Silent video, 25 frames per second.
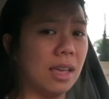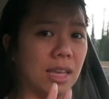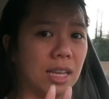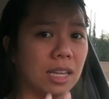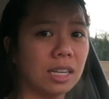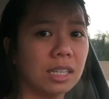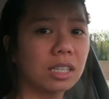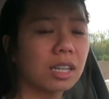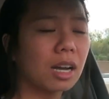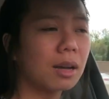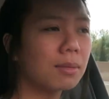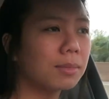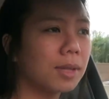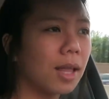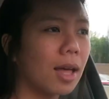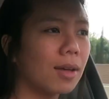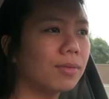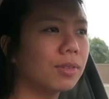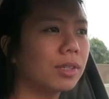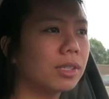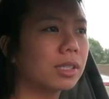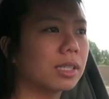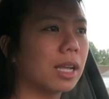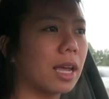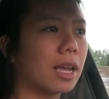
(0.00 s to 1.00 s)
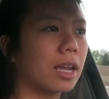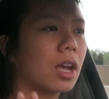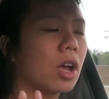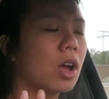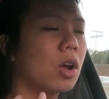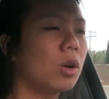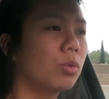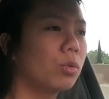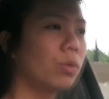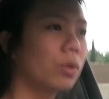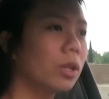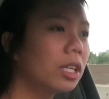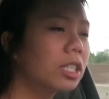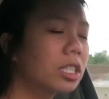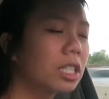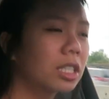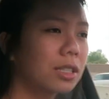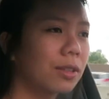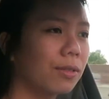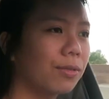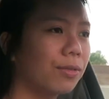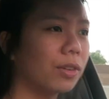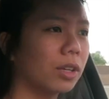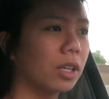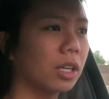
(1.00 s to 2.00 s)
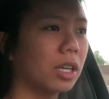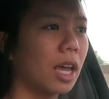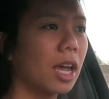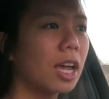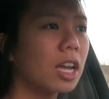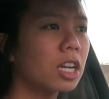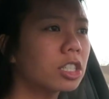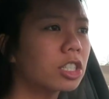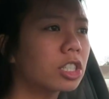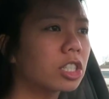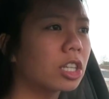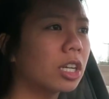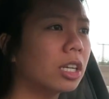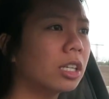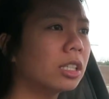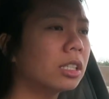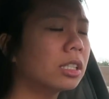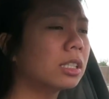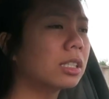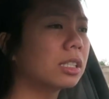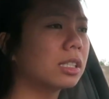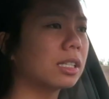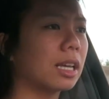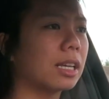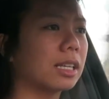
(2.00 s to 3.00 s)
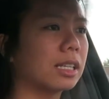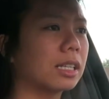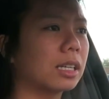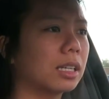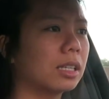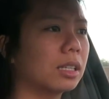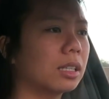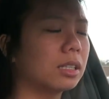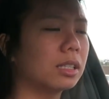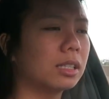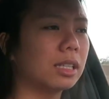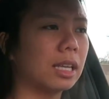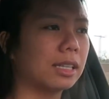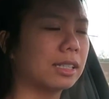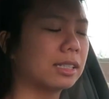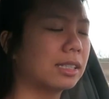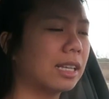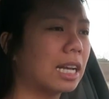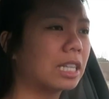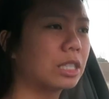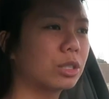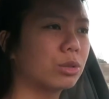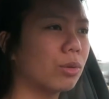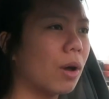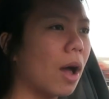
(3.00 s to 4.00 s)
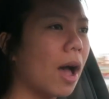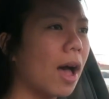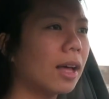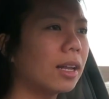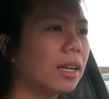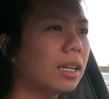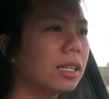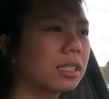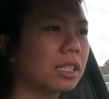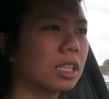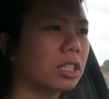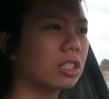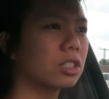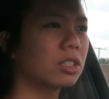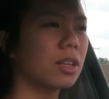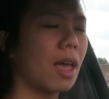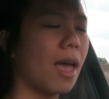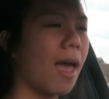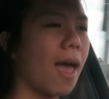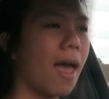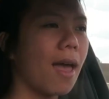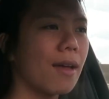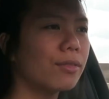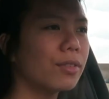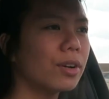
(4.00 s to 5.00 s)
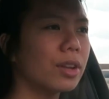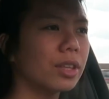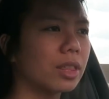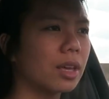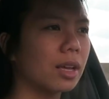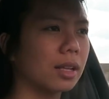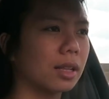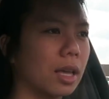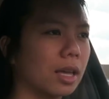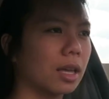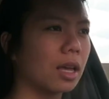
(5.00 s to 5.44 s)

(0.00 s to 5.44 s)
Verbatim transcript: income levels, like religious affiliations, like like sexualities, like just everything.